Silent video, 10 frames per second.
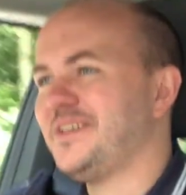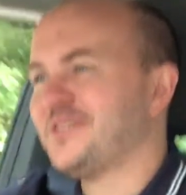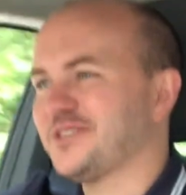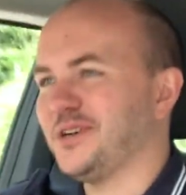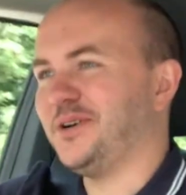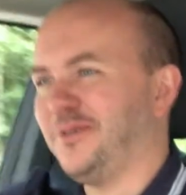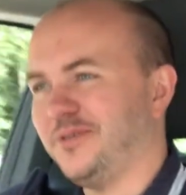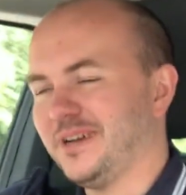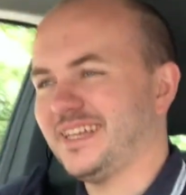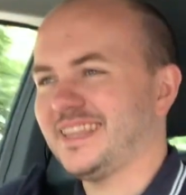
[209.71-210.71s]
So
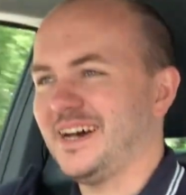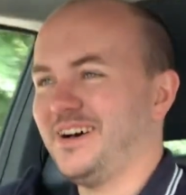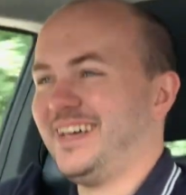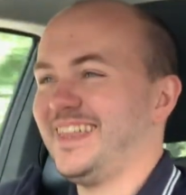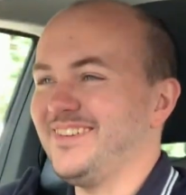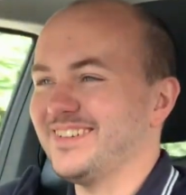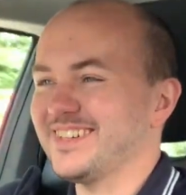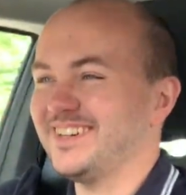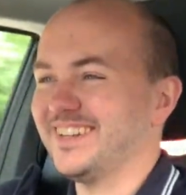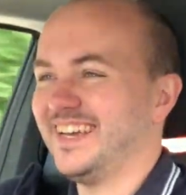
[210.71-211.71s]
that was
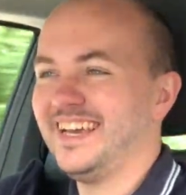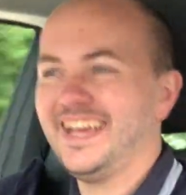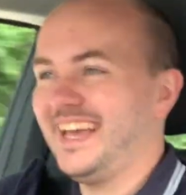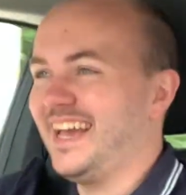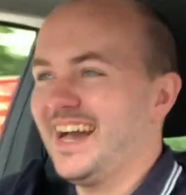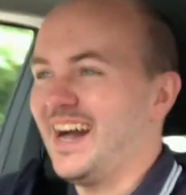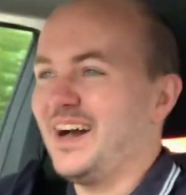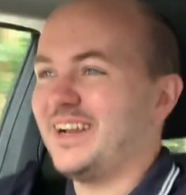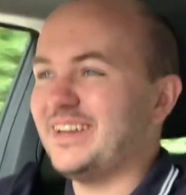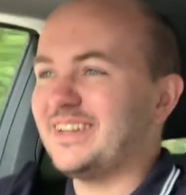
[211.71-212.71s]
on,
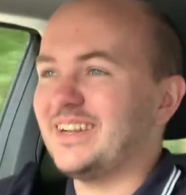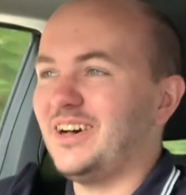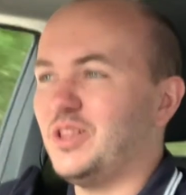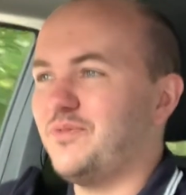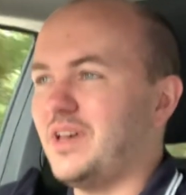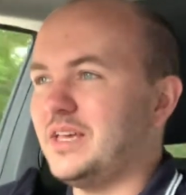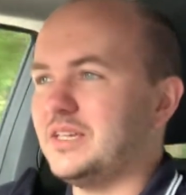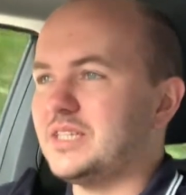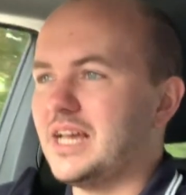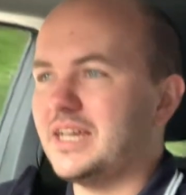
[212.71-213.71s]
and all of it,
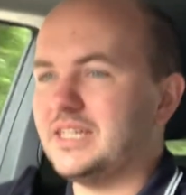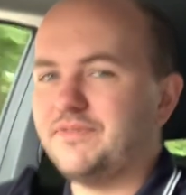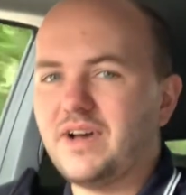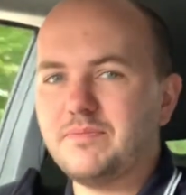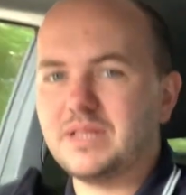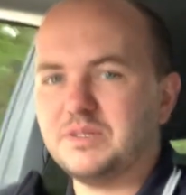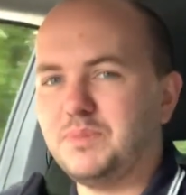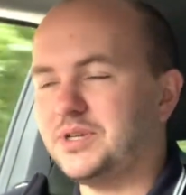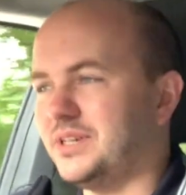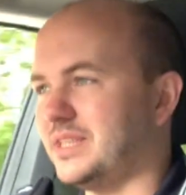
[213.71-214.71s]
it's a fiberglass
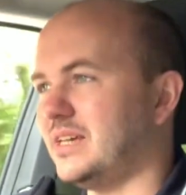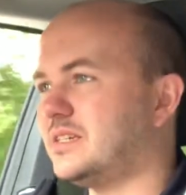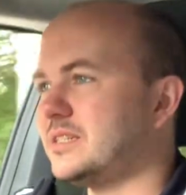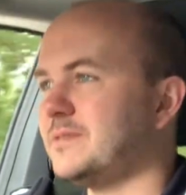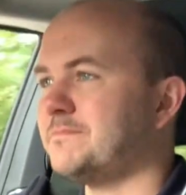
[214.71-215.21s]
body on this.